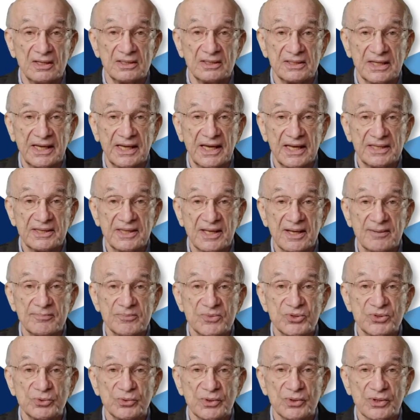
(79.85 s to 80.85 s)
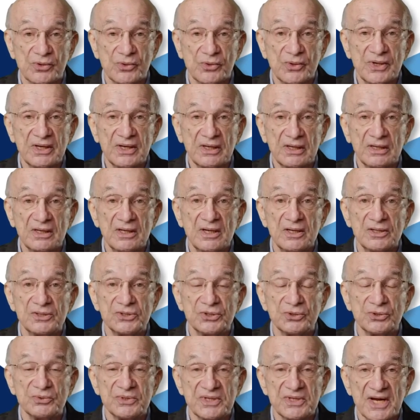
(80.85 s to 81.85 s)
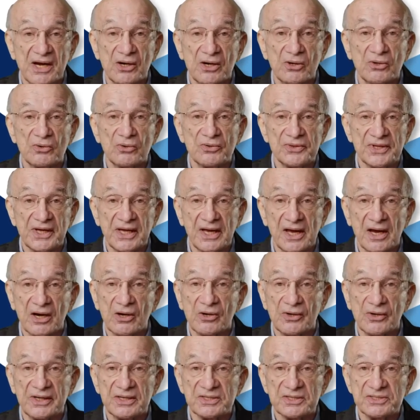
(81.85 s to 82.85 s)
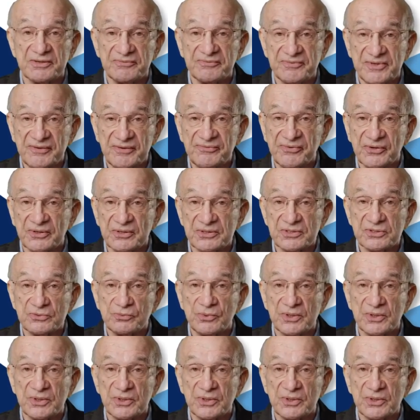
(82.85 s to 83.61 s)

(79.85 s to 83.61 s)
to get them to agree to narrow the areas of difference,